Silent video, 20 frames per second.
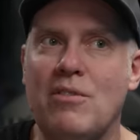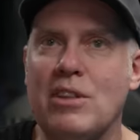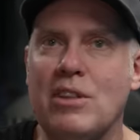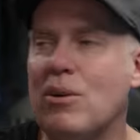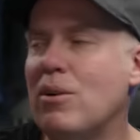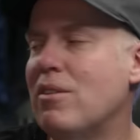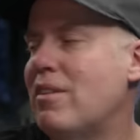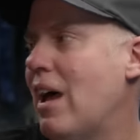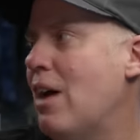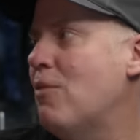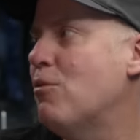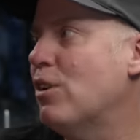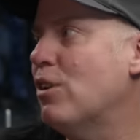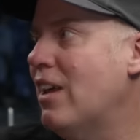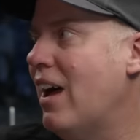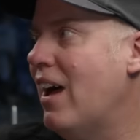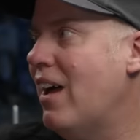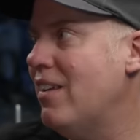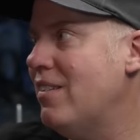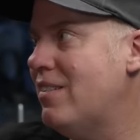even though it's
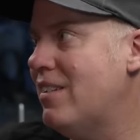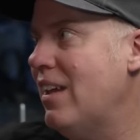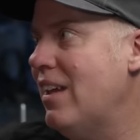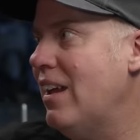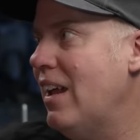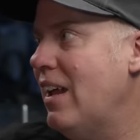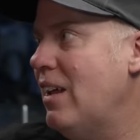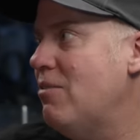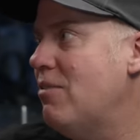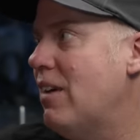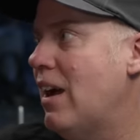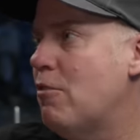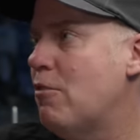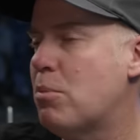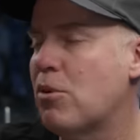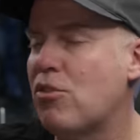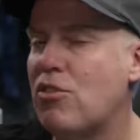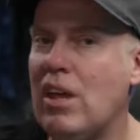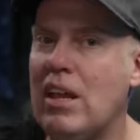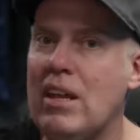advertised at
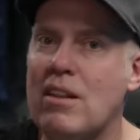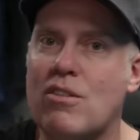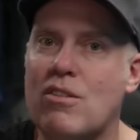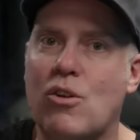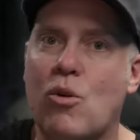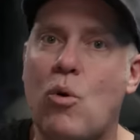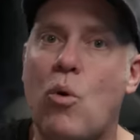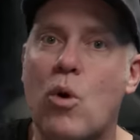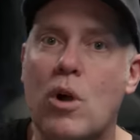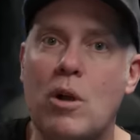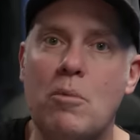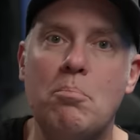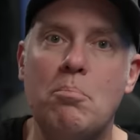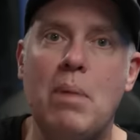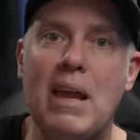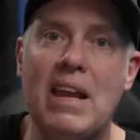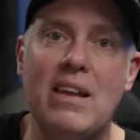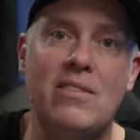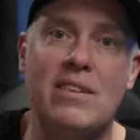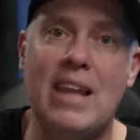85%. It's a
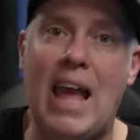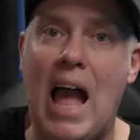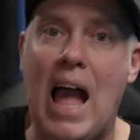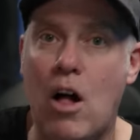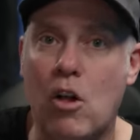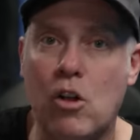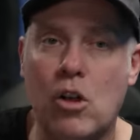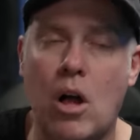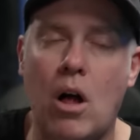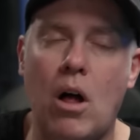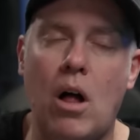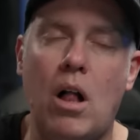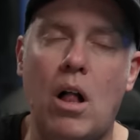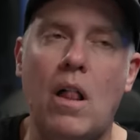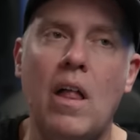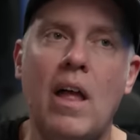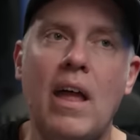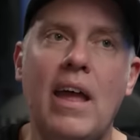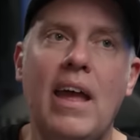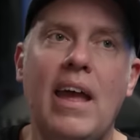corn-based
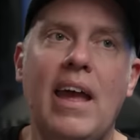alcohol.